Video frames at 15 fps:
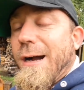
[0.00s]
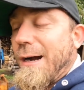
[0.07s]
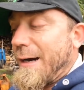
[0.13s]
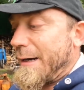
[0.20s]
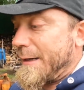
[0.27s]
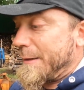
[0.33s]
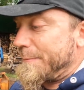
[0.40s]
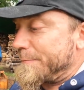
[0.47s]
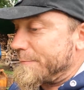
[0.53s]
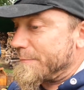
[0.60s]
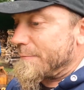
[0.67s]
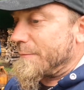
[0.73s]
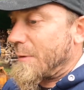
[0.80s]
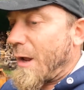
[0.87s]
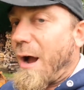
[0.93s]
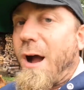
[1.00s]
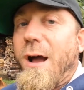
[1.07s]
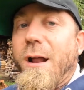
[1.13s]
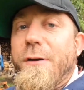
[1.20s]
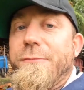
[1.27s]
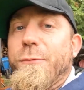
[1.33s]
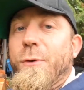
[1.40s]

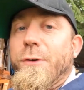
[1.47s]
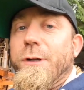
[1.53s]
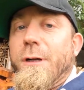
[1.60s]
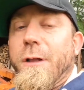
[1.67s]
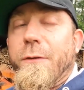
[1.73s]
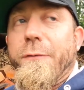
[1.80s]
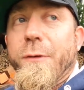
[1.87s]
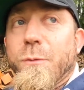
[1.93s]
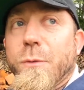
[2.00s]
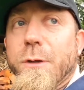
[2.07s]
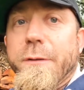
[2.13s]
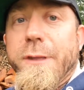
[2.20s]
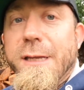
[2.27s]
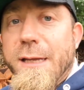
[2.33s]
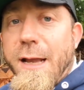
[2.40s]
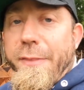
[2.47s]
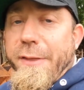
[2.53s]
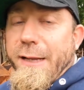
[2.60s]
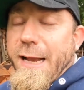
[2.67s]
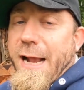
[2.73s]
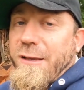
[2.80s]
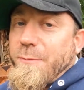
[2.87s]
not afford to cover their wood. I
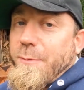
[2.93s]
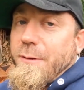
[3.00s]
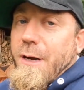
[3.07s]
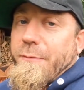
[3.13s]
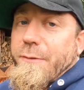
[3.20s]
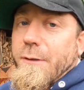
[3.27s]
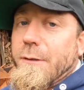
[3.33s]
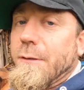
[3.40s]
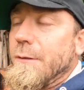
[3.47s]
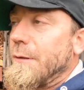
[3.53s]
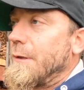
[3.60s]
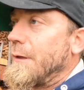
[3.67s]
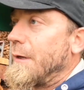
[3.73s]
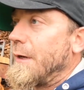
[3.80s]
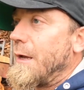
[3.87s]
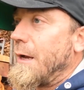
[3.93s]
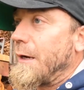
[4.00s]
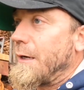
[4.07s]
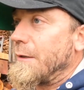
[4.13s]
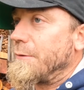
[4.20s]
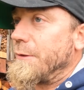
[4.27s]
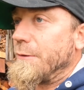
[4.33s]
think it has to be covered
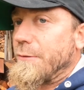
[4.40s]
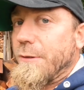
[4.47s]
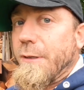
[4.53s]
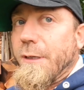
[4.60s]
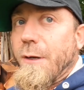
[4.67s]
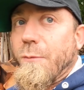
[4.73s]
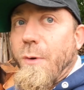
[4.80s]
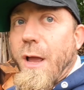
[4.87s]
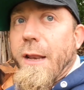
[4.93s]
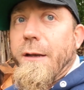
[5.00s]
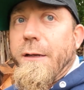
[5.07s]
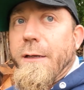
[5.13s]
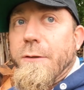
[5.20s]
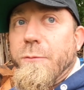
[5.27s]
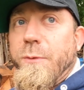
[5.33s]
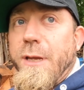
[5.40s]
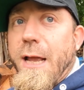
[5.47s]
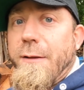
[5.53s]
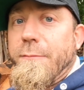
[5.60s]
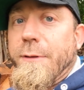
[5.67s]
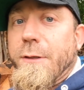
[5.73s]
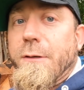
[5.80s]
because it's going to get wet, because we
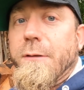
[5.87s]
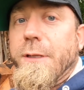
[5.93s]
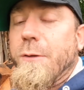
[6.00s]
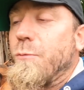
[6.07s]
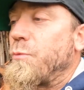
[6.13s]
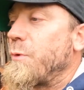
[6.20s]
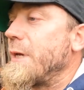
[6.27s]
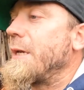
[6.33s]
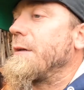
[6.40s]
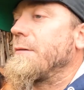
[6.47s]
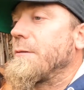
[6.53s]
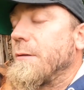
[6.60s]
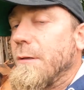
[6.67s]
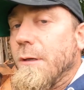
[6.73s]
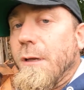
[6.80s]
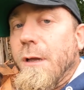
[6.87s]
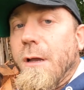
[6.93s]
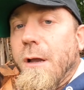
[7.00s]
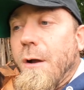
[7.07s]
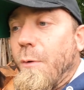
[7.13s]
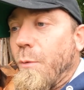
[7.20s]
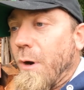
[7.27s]
have literally weeks
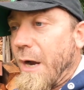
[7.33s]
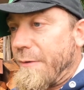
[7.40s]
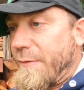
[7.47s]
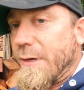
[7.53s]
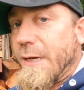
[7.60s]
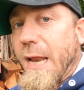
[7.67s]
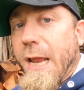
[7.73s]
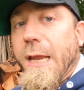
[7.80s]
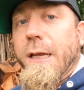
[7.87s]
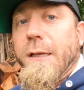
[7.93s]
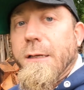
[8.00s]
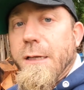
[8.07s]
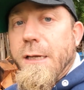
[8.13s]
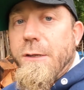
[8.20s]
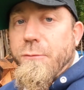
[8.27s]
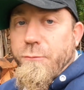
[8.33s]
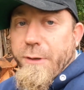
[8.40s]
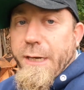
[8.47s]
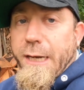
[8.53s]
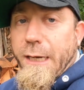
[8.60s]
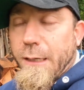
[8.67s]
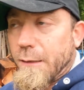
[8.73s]
where every day is
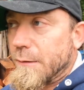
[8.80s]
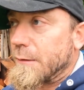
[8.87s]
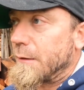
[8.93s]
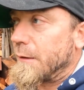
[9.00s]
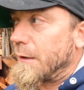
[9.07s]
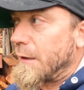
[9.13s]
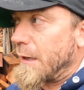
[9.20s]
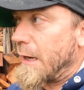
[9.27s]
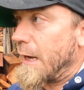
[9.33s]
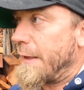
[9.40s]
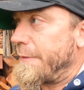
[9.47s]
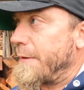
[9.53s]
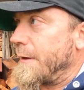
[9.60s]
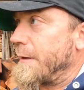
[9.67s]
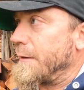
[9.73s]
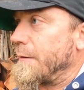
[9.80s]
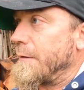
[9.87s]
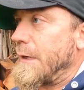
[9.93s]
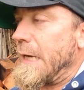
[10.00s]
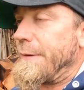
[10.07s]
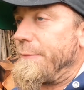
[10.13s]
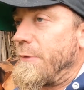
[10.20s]
raining. And then
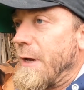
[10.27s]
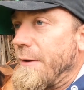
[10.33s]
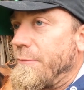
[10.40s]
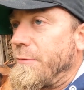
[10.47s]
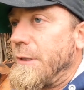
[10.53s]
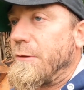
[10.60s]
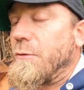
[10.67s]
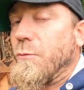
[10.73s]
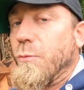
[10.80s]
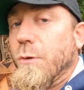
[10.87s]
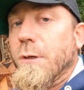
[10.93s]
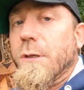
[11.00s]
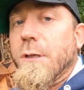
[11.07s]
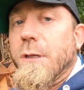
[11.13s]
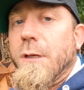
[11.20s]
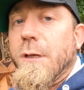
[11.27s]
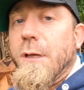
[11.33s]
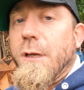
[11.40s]
if you have seasoned wood